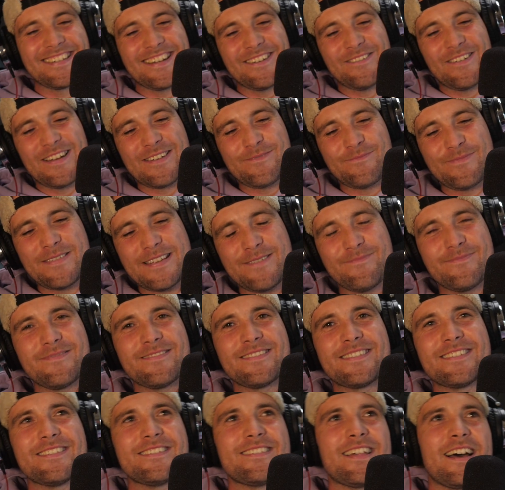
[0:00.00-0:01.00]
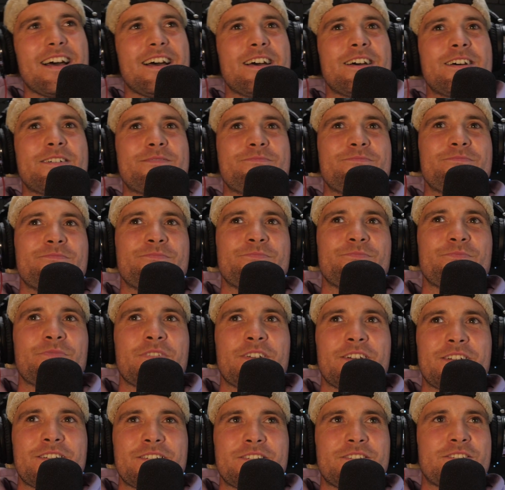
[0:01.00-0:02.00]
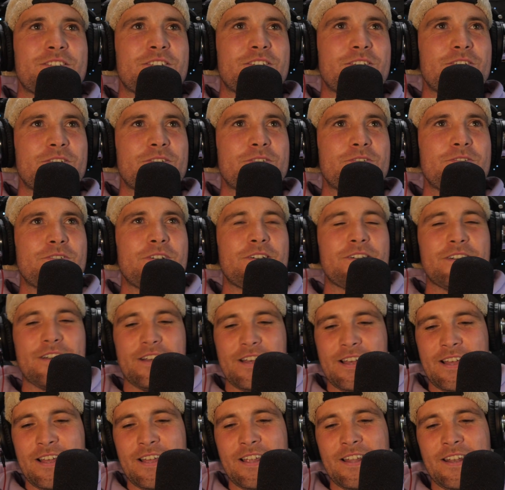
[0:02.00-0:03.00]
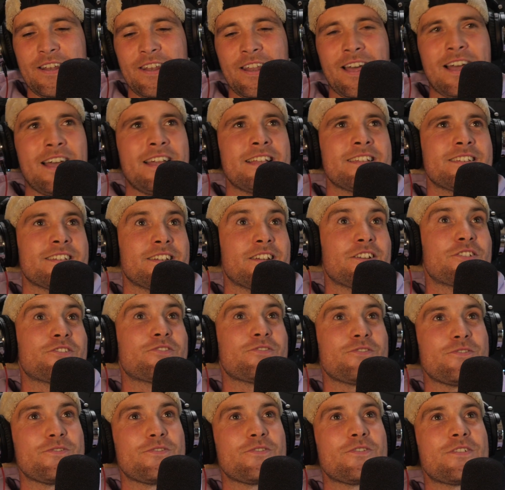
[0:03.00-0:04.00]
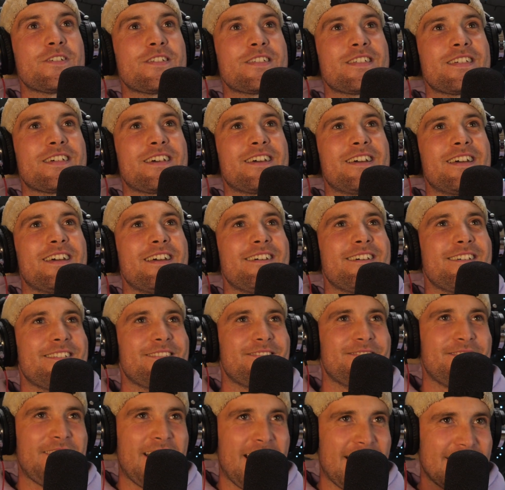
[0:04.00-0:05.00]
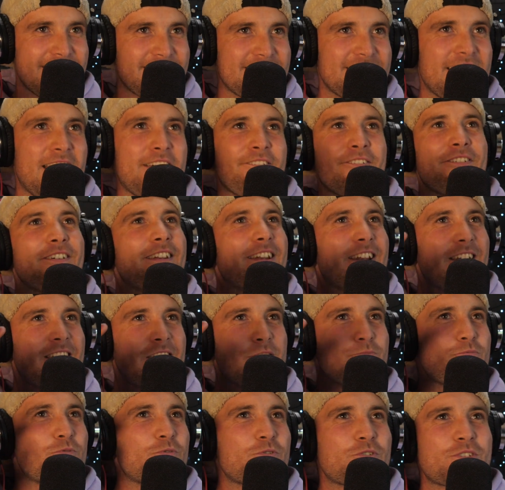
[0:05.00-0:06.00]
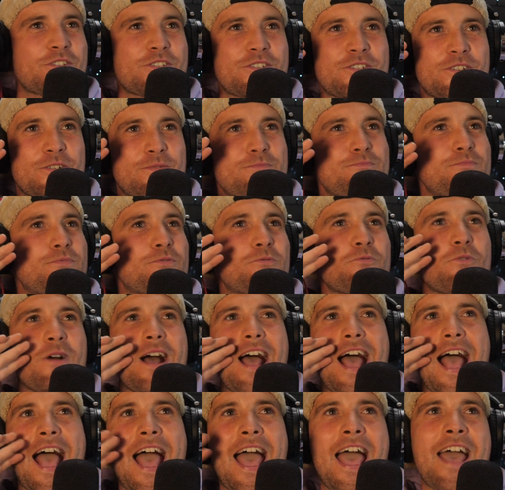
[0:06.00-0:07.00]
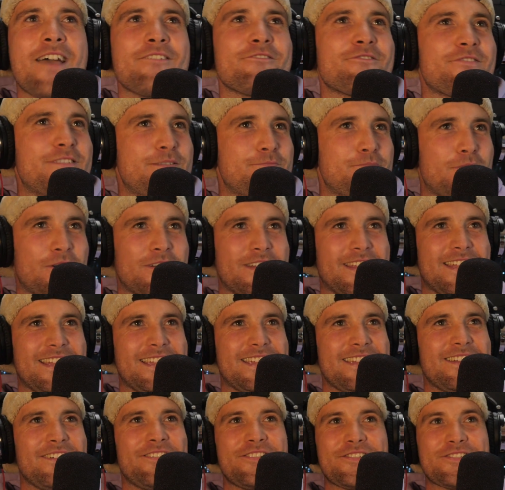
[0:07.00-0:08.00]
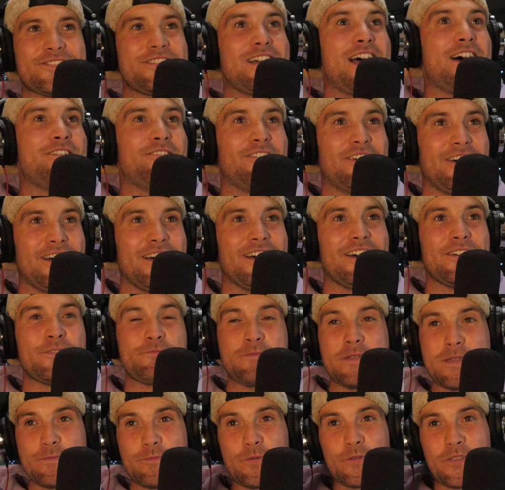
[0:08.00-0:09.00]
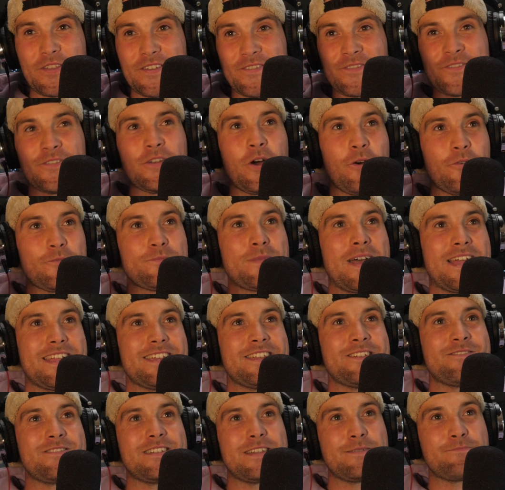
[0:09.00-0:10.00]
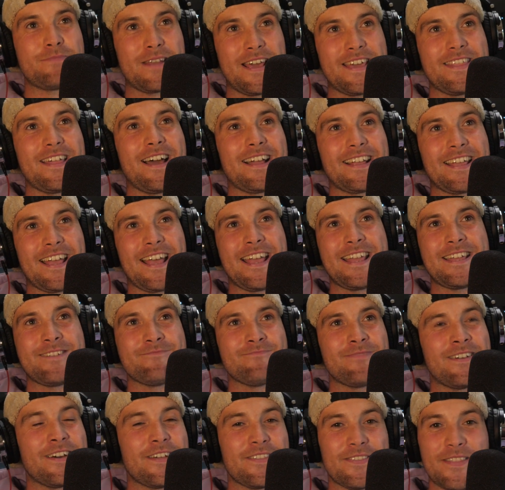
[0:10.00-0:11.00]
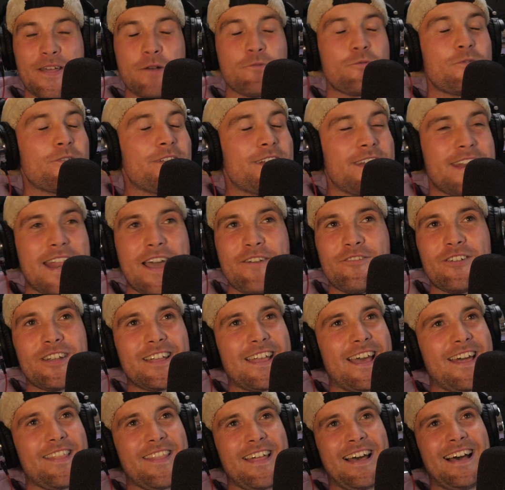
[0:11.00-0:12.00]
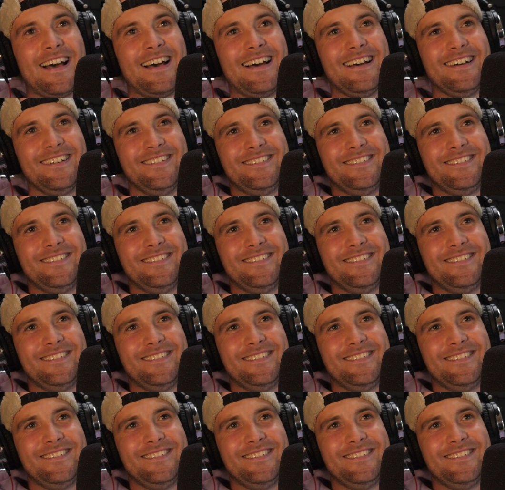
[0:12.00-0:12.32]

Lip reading: know when people do that, two lies and a truth? That definitely will stumble everybody forever. People that've not met you and you play that game, they will never get that.